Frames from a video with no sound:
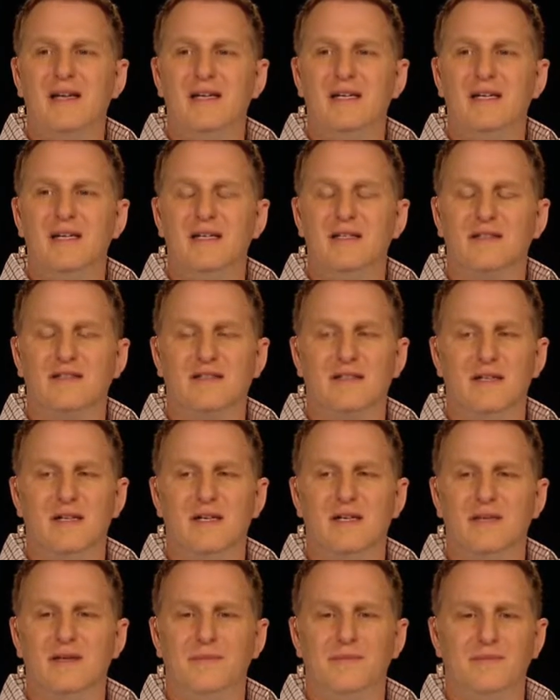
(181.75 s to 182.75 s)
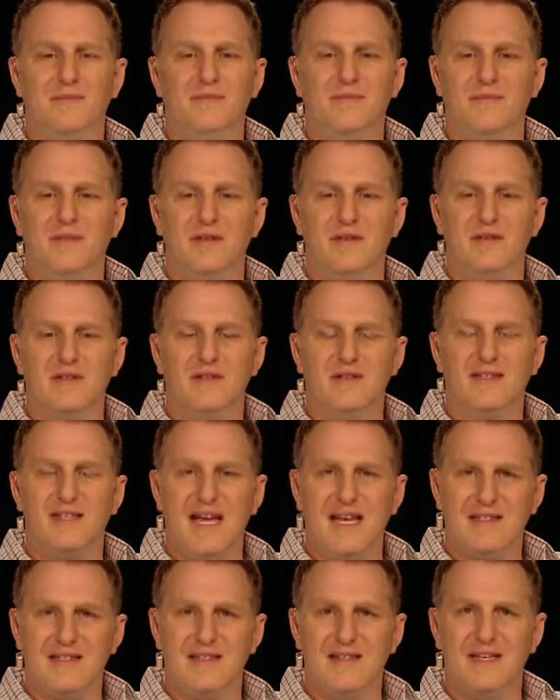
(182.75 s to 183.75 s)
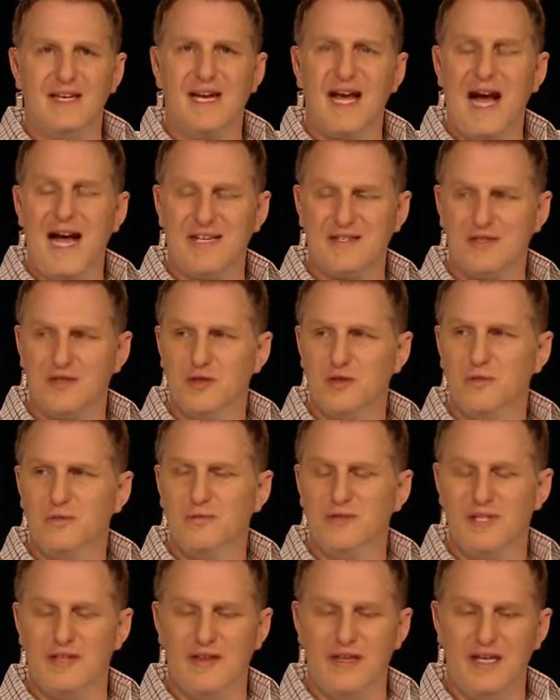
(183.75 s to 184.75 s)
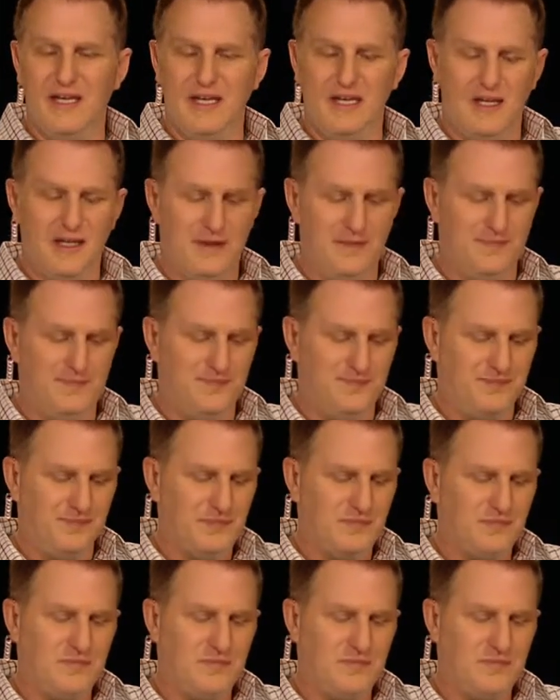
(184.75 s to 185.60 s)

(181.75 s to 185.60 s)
It's um, the, the sets and the costumes and the um,